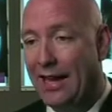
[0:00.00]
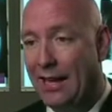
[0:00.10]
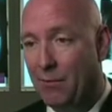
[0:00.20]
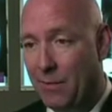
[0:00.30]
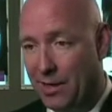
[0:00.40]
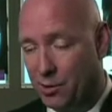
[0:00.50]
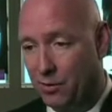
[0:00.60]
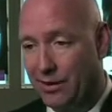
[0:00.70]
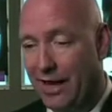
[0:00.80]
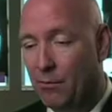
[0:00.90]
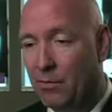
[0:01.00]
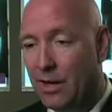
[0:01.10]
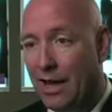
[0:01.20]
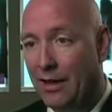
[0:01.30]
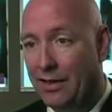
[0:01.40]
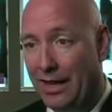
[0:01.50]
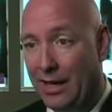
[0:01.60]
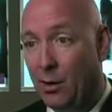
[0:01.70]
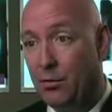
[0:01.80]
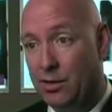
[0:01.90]
and he measured them. Then
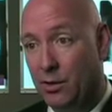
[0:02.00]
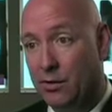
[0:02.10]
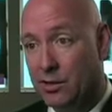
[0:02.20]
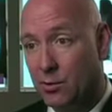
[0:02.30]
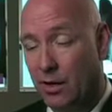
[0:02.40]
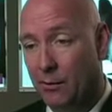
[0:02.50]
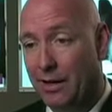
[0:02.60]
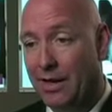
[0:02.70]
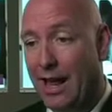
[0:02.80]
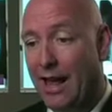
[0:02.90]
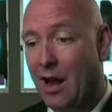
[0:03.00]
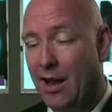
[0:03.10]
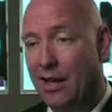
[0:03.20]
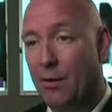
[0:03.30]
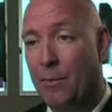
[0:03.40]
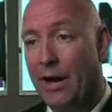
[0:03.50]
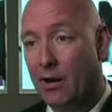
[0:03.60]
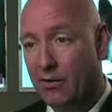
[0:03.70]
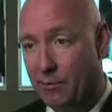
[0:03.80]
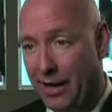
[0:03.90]
he would do his treatment, and on a
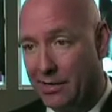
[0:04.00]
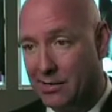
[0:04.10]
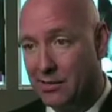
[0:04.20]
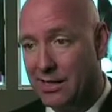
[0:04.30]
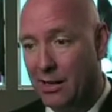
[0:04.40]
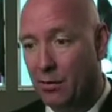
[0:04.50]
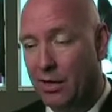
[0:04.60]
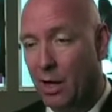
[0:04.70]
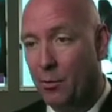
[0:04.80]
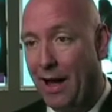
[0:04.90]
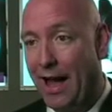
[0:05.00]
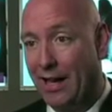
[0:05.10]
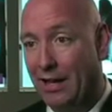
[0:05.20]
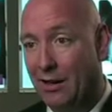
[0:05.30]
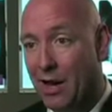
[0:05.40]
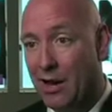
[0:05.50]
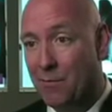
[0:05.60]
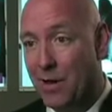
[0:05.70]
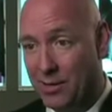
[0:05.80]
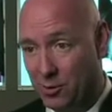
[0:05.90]
comparative basis he would go back and
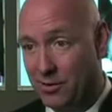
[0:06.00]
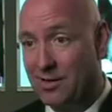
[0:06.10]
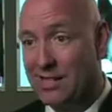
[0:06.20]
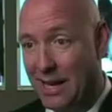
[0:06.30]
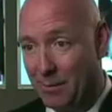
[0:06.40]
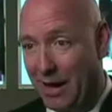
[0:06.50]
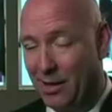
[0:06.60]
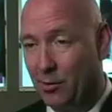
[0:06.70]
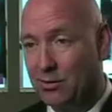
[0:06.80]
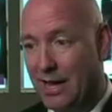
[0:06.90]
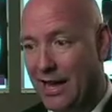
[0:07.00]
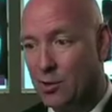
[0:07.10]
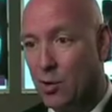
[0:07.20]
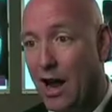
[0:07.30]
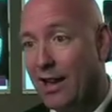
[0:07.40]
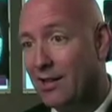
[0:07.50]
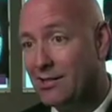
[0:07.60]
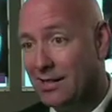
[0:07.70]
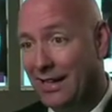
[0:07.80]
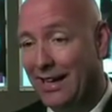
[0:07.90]
measure the same angles and try to
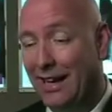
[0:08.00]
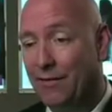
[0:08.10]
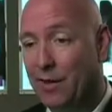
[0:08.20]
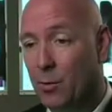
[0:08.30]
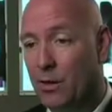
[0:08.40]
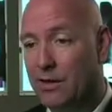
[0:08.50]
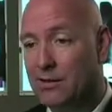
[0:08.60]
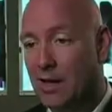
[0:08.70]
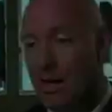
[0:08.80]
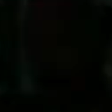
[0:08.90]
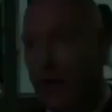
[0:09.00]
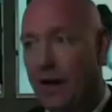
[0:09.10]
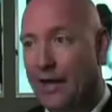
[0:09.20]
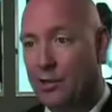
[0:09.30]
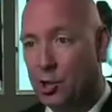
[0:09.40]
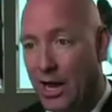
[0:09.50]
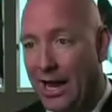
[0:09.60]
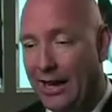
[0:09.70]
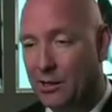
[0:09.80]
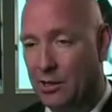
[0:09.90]
see if there was a
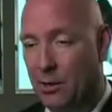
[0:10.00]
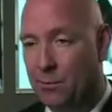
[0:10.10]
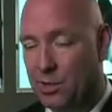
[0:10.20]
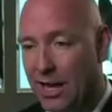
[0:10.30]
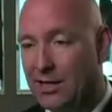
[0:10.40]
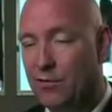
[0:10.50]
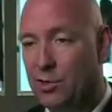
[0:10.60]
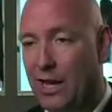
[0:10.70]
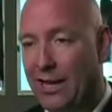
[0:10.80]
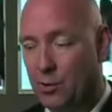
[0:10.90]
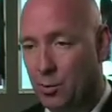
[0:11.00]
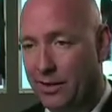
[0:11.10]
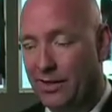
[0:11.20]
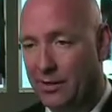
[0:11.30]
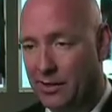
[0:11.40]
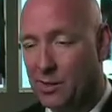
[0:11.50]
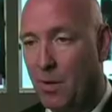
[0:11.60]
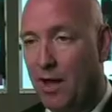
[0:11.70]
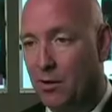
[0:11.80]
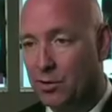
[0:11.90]
change, an objective change within the
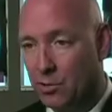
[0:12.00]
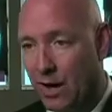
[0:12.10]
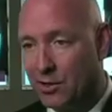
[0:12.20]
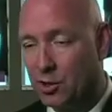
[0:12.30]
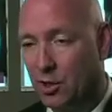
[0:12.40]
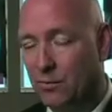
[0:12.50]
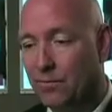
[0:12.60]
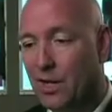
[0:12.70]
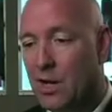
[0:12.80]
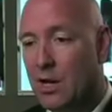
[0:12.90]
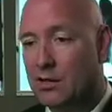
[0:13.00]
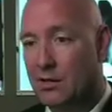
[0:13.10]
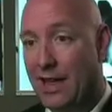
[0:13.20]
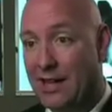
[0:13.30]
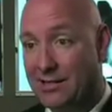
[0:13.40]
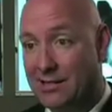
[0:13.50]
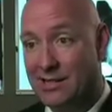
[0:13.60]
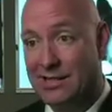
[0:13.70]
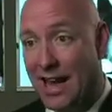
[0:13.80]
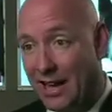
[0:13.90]
spinal structure. So that's the
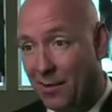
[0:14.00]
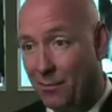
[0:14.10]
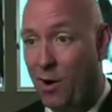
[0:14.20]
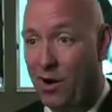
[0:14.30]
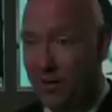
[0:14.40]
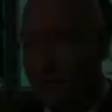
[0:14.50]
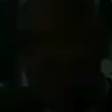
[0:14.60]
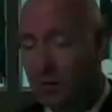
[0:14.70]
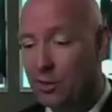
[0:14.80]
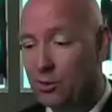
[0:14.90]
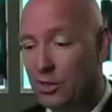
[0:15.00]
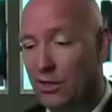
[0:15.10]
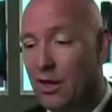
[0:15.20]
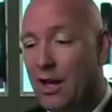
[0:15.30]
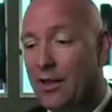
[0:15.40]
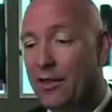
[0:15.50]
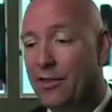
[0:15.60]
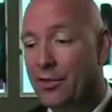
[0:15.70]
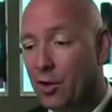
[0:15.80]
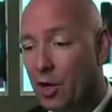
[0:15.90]
second part of the evolution. The
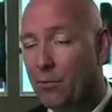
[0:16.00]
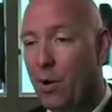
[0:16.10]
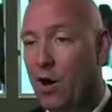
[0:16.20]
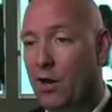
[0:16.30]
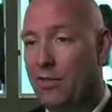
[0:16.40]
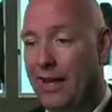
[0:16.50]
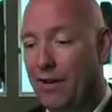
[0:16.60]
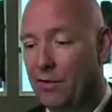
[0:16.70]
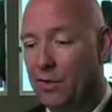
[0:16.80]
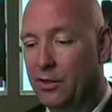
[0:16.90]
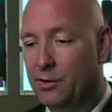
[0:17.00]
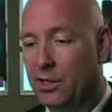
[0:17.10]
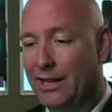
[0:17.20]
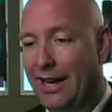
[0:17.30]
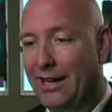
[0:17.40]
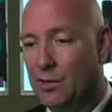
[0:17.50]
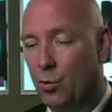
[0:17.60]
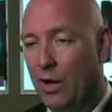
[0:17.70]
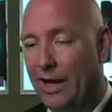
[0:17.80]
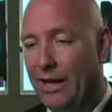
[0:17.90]
third part of the evolution is
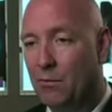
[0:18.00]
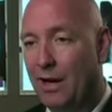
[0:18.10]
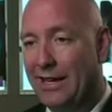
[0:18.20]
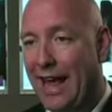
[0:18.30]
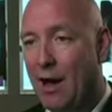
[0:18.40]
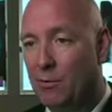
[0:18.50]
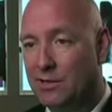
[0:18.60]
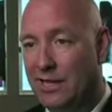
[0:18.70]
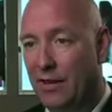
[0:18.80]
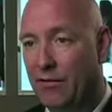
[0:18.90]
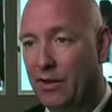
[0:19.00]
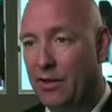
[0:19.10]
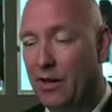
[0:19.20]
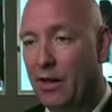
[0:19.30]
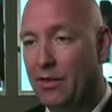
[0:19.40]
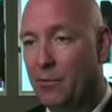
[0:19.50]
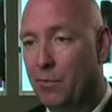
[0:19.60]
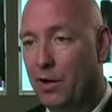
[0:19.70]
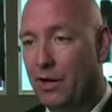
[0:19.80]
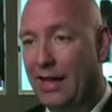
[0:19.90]
when my dad was given the
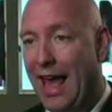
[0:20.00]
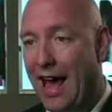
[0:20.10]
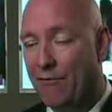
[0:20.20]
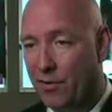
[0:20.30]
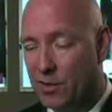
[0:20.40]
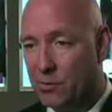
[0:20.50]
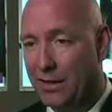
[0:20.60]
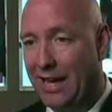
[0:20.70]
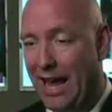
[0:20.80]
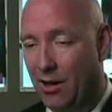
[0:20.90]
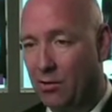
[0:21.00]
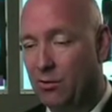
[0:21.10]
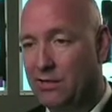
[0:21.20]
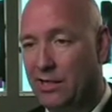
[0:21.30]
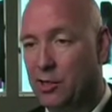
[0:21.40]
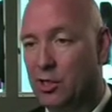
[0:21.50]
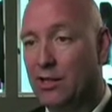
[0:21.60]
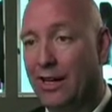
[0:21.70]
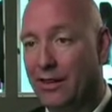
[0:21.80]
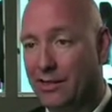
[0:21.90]
book Adverse Mechanical
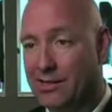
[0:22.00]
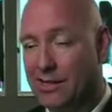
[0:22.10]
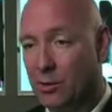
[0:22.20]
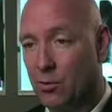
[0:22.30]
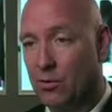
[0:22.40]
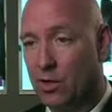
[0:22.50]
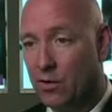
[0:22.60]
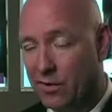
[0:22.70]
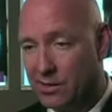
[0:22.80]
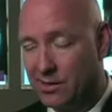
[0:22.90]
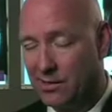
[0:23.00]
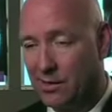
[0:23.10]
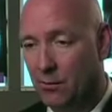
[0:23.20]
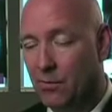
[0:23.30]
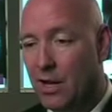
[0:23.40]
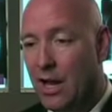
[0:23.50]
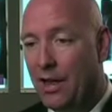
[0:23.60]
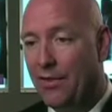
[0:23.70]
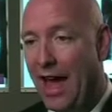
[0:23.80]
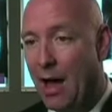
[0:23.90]
Tension in the Central Nervous System.
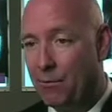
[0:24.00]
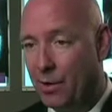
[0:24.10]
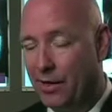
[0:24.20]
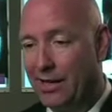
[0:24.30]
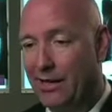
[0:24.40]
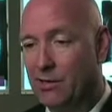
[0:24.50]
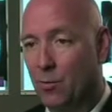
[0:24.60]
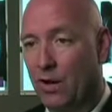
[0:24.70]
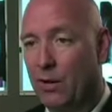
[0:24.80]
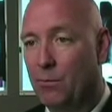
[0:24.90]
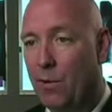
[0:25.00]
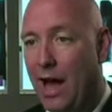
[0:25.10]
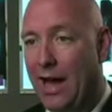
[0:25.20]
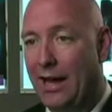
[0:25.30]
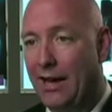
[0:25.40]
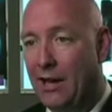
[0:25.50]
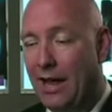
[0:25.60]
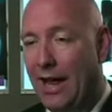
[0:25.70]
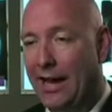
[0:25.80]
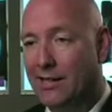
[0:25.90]
That book is written by
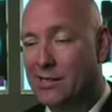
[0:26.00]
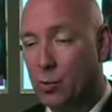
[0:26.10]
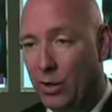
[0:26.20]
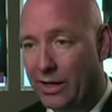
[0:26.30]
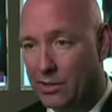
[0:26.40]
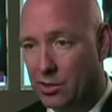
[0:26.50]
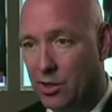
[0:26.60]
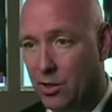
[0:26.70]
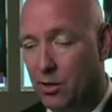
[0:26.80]
a Swedish